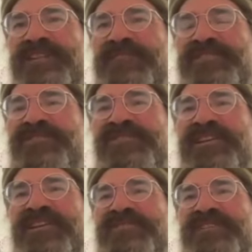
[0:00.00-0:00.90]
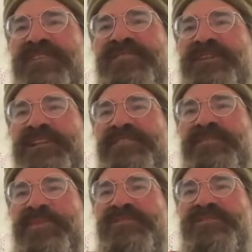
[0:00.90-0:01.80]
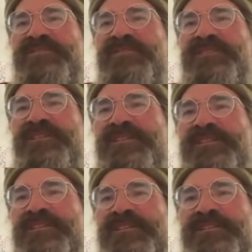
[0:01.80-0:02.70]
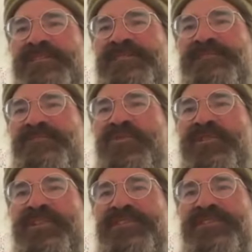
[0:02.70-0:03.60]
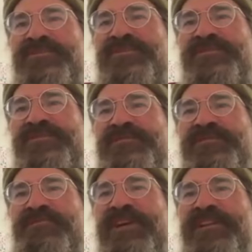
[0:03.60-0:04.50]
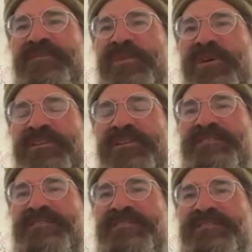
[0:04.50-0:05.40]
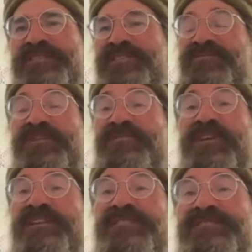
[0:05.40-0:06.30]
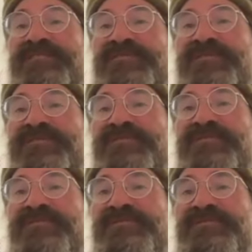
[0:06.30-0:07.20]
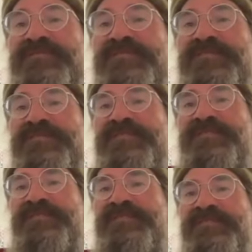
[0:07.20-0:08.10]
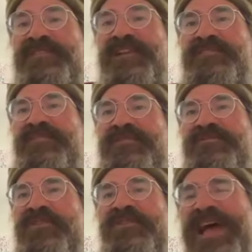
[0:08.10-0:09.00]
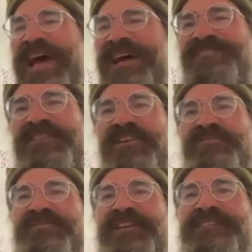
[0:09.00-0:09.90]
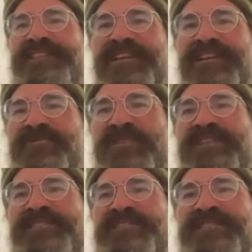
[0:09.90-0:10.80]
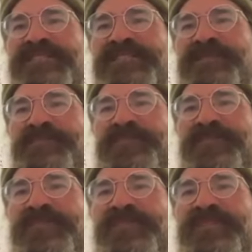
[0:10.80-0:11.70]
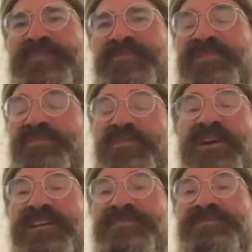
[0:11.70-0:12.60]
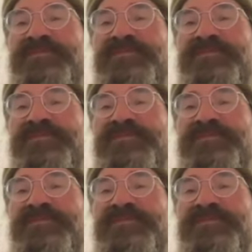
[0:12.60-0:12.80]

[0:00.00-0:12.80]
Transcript: have to use the other end of the pencil more than you use the writing part. And he's really right. It's really true. It's like don't add stuff, like take it away, and you'll be surprised